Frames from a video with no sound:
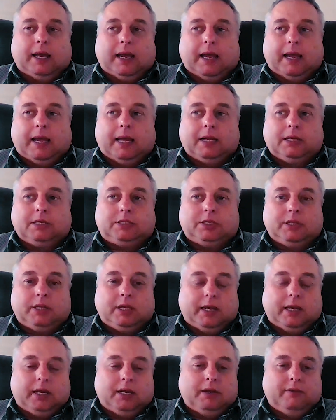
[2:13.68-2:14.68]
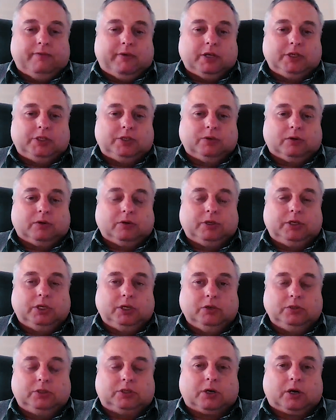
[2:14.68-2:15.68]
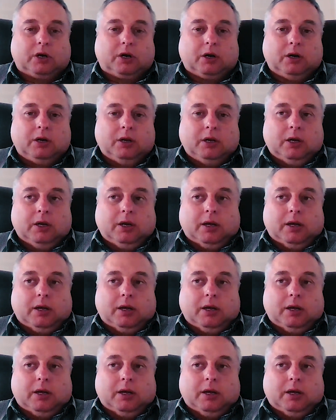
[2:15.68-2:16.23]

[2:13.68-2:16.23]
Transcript: and to the individual user,